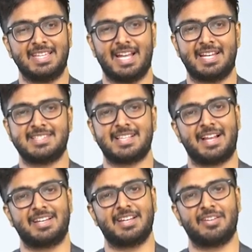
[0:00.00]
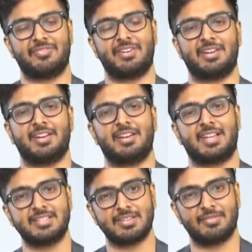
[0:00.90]
That is slightly different here. In
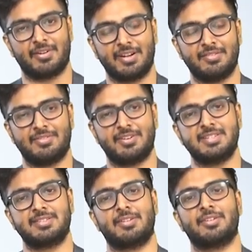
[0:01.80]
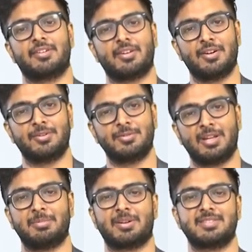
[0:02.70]
case of random forest, you're not going to do
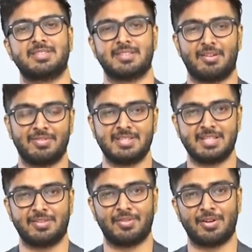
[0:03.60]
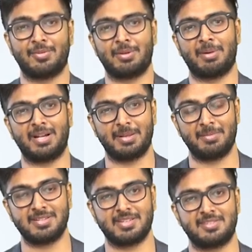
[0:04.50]
that, because it's obviously, if you're doing
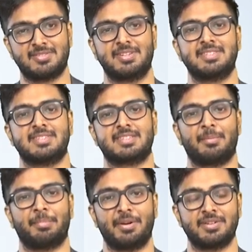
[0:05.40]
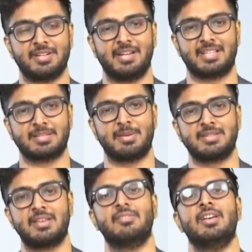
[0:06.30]
multiple search trees, it's computationally
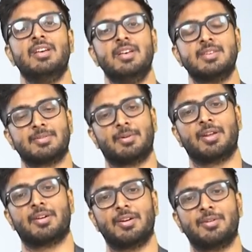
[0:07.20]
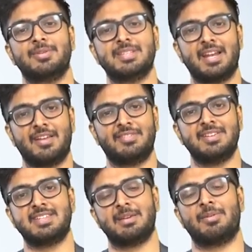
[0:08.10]
expensive. So what you're going to do is, at
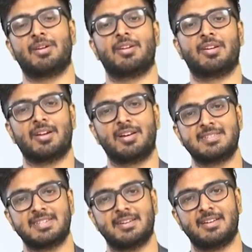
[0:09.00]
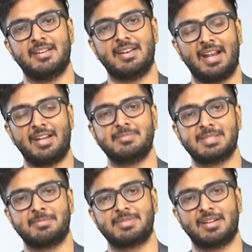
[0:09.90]
every step, you're going to consider a random
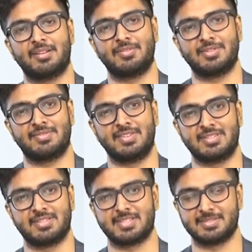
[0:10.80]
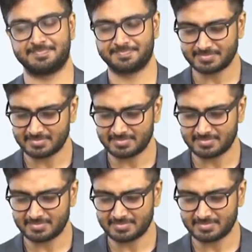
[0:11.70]
subset of those features.